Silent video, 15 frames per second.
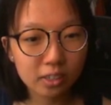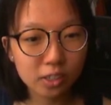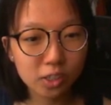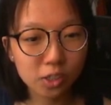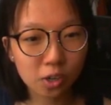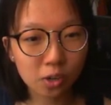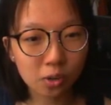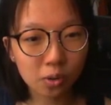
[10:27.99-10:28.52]

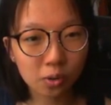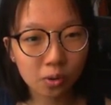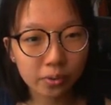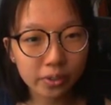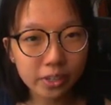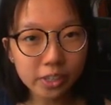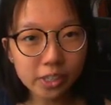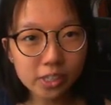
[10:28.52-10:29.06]
So
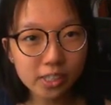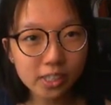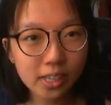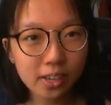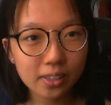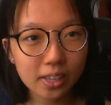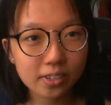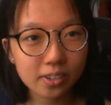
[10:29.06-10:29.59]
curious to see
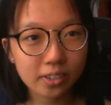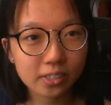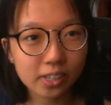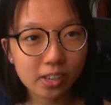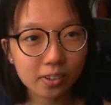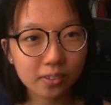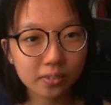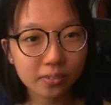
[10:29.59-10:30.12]
how that turns
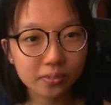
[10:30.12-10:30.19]
out.